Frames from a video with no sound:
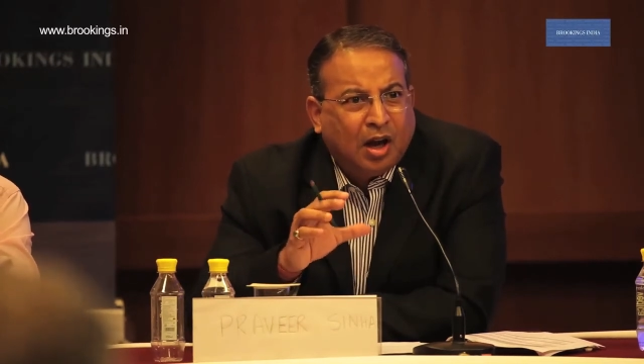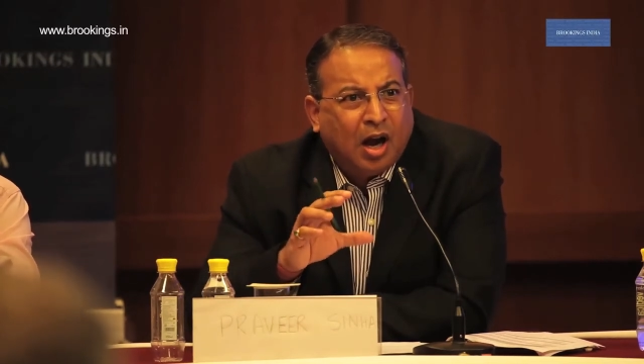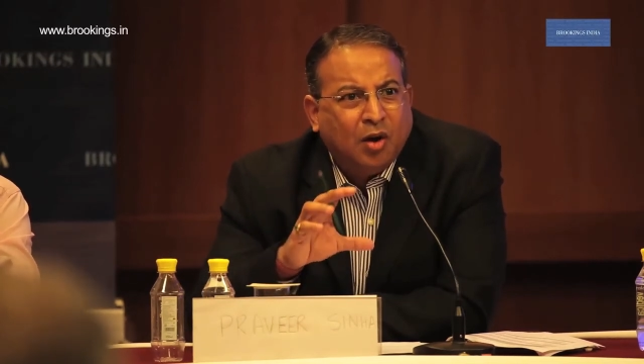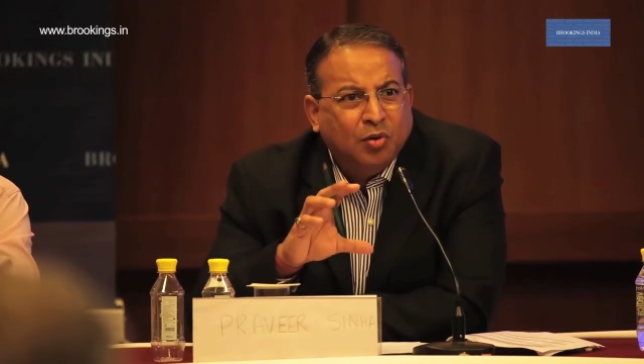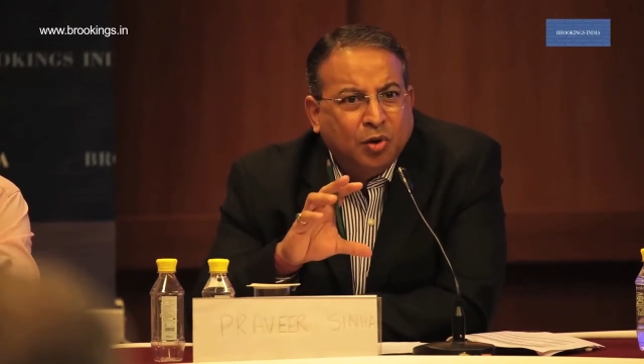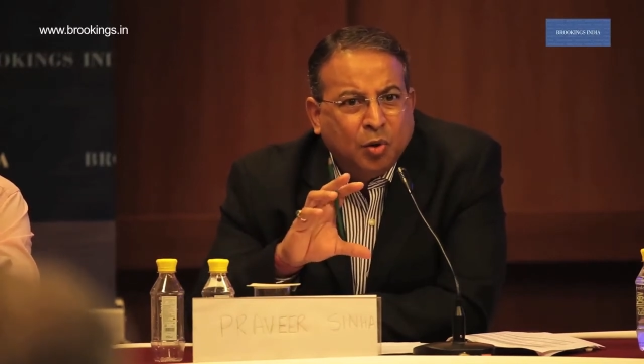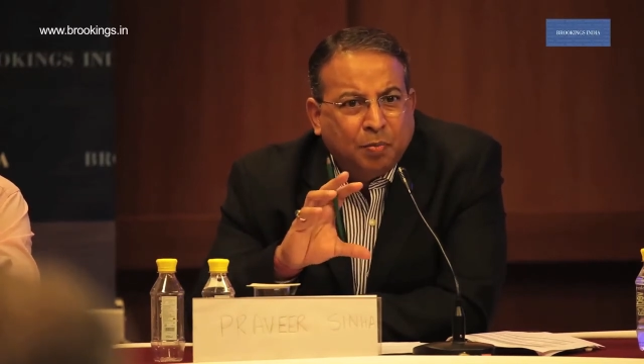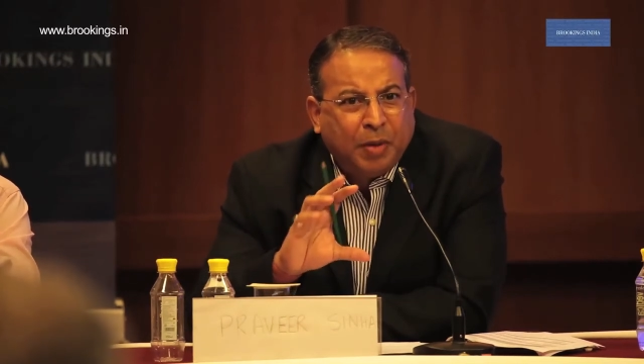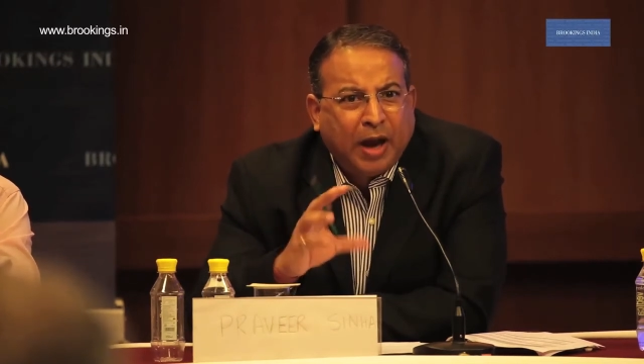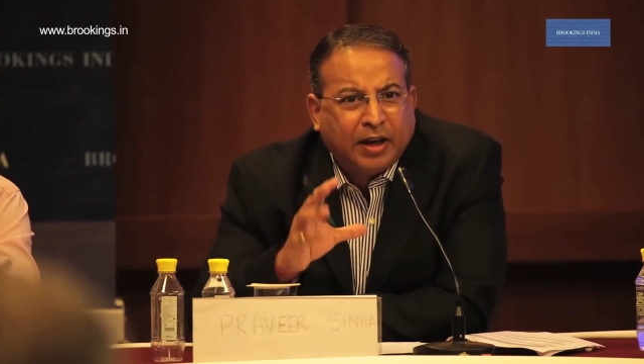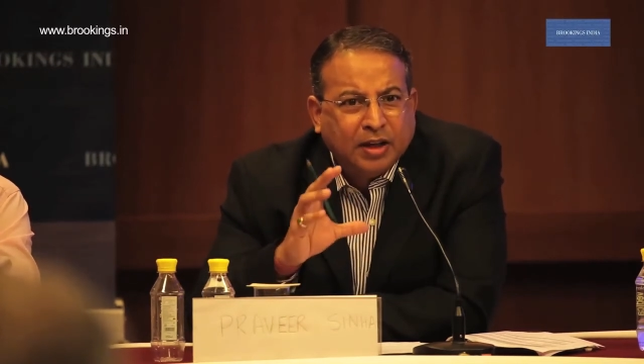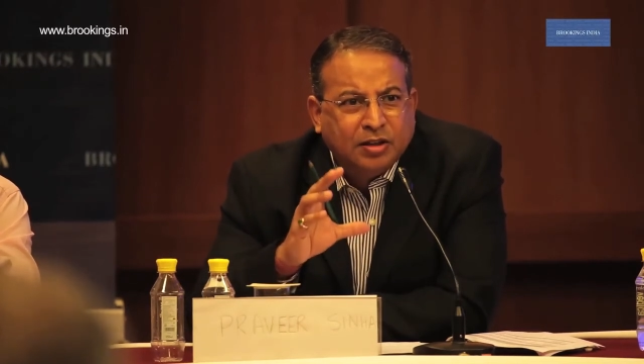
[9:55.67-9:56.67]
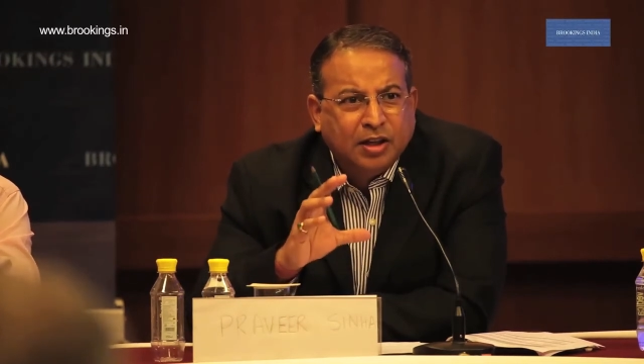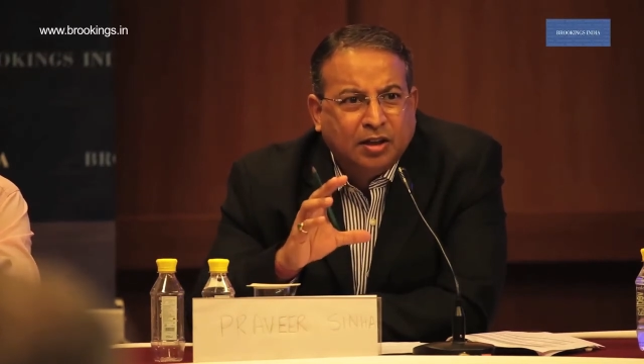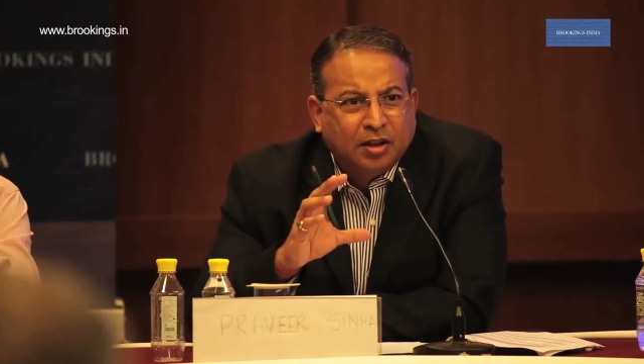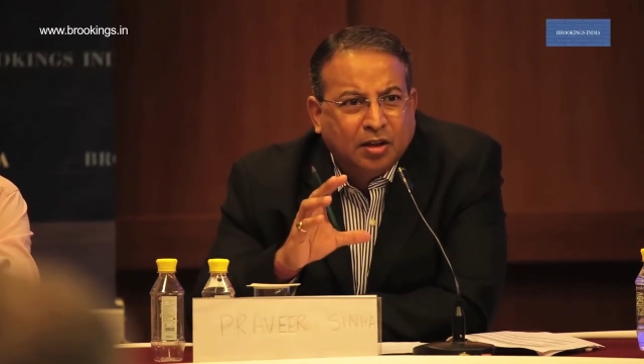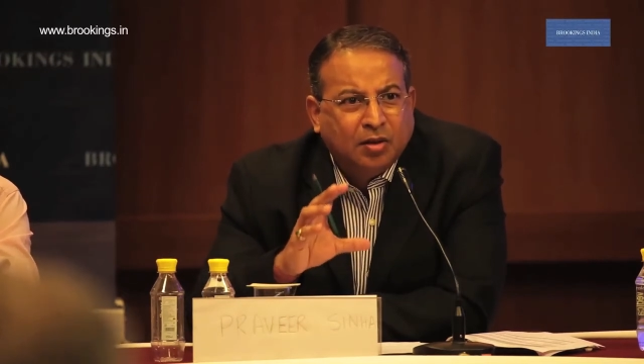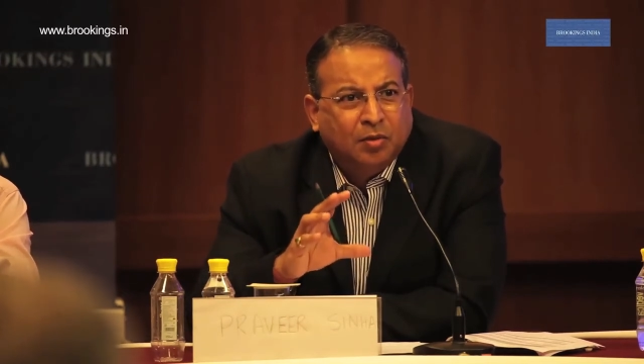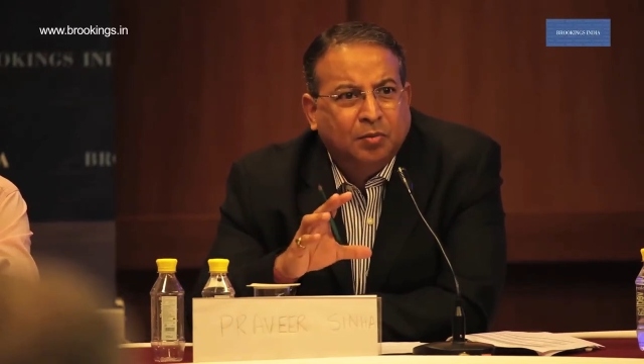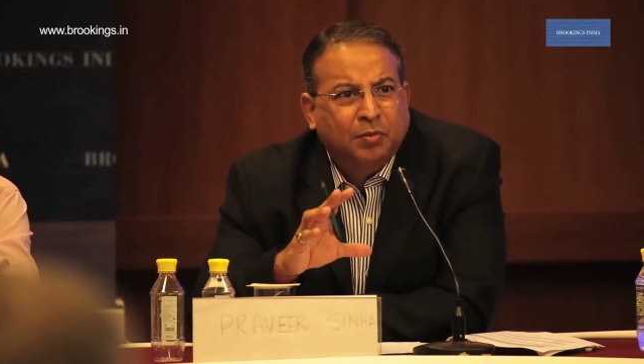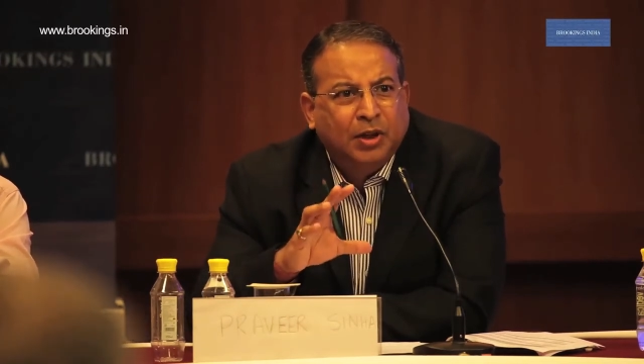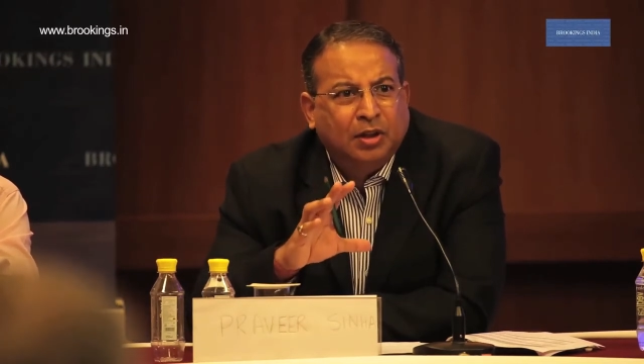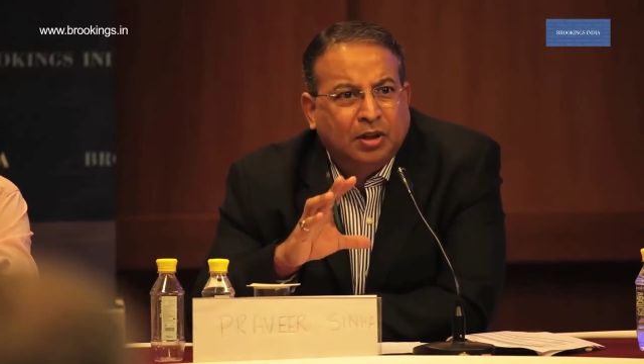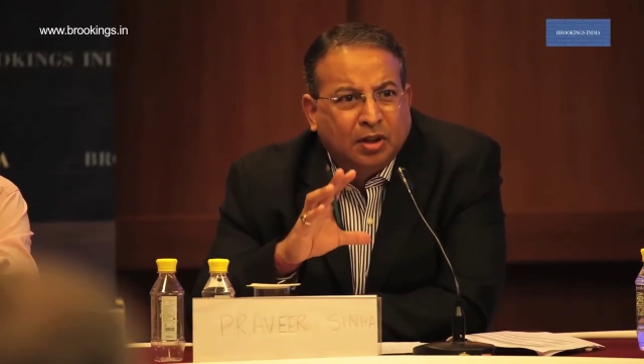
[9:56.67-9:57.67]
How do you package it
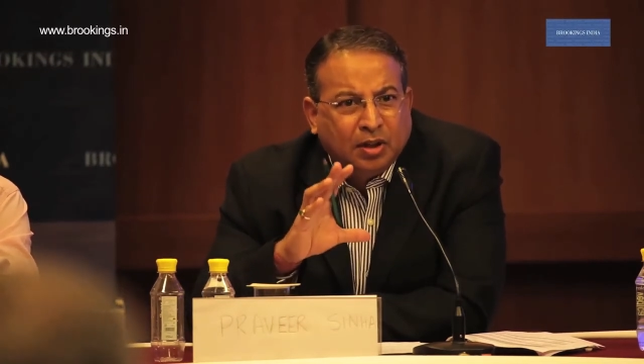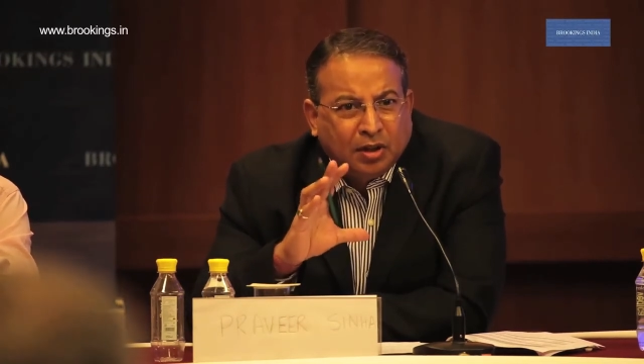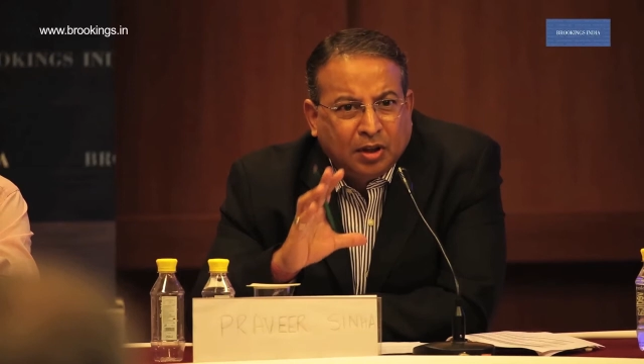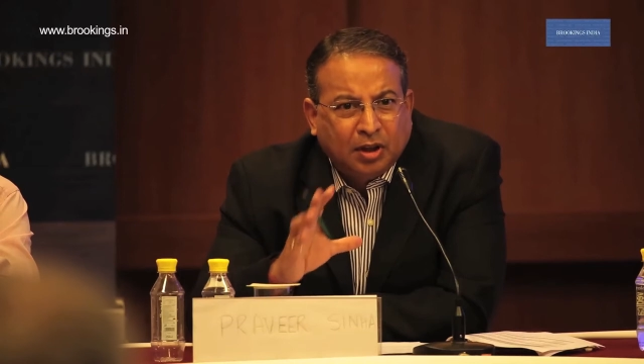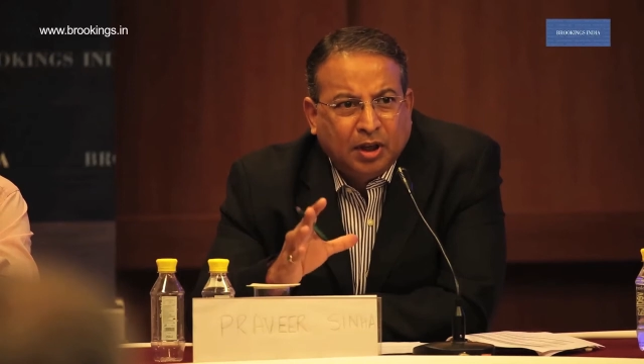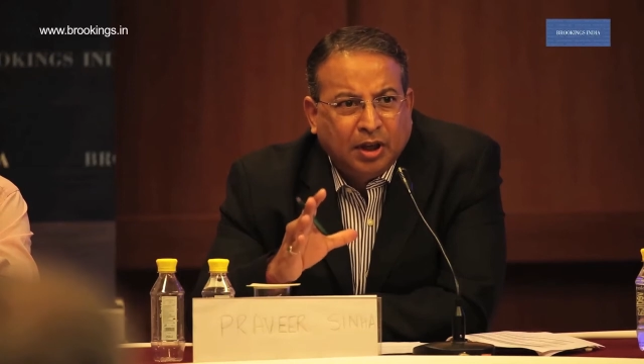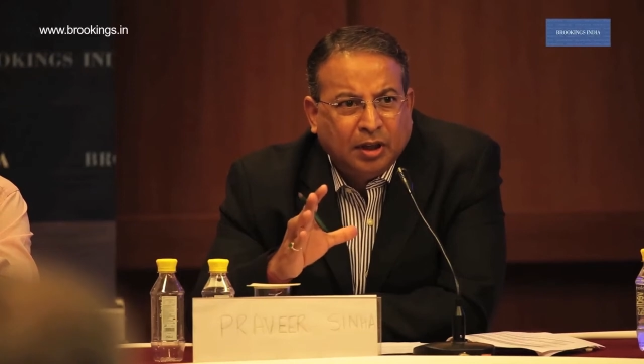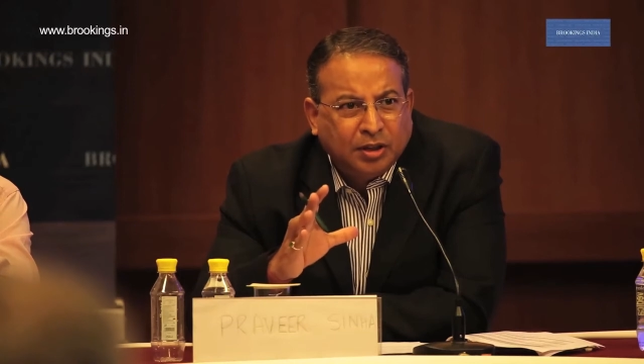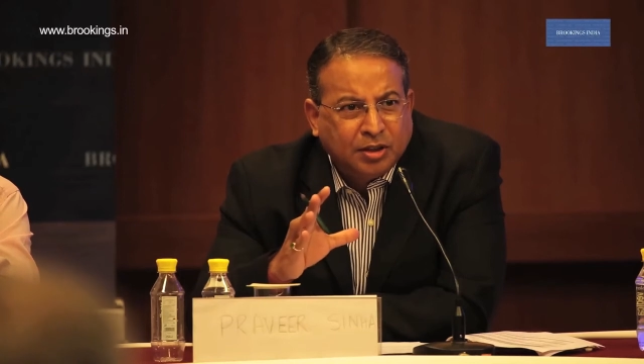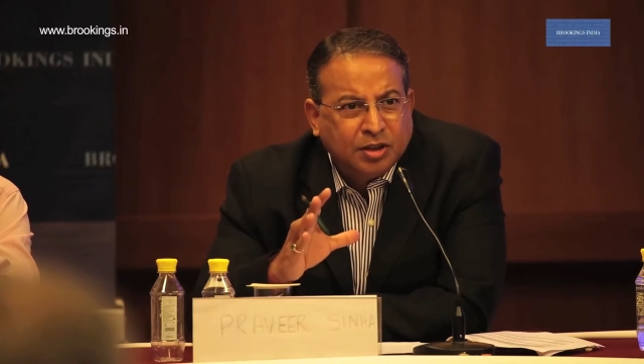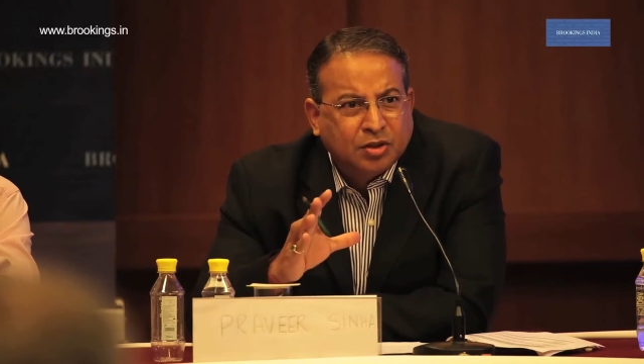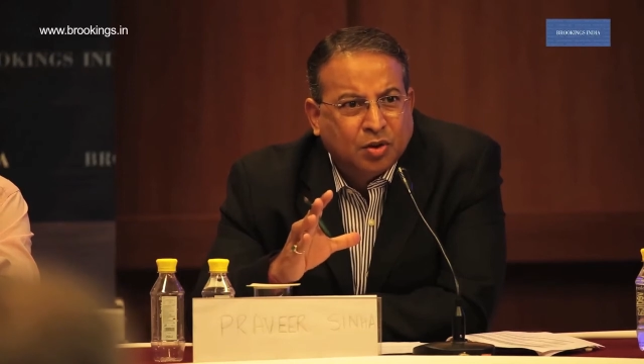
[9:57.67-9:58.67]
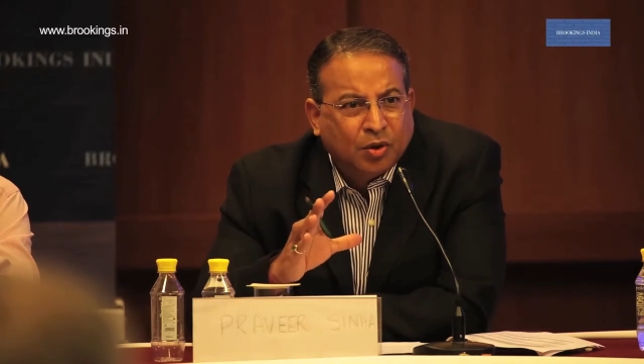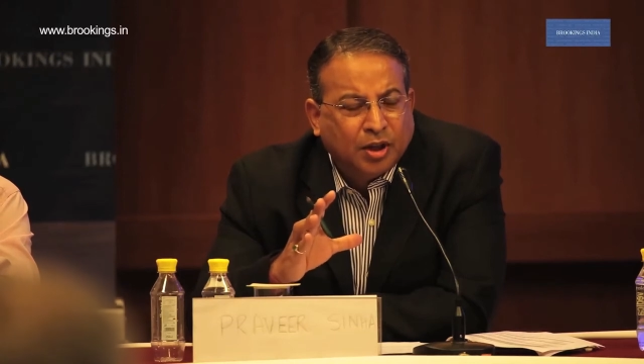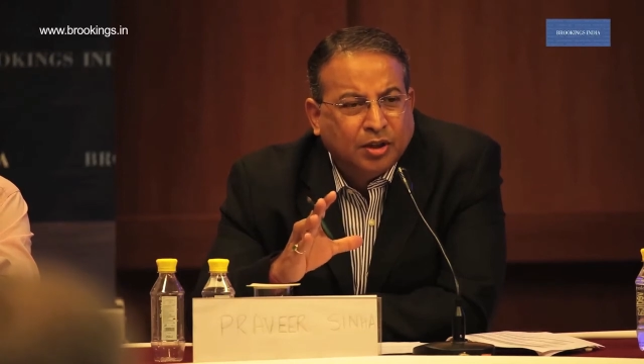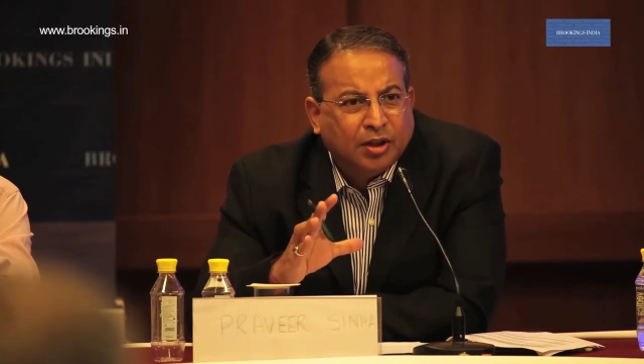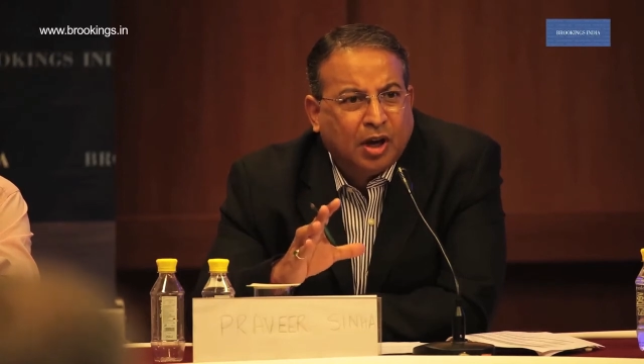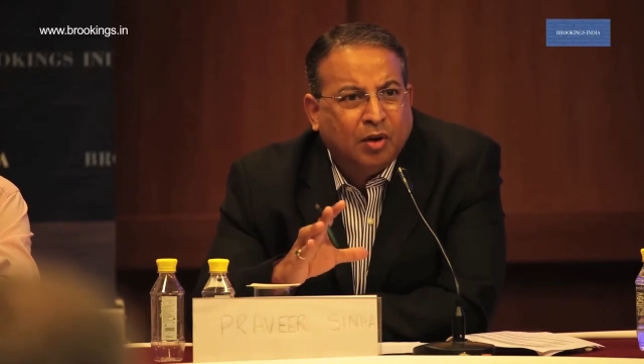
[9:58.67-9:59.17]
with energy storage?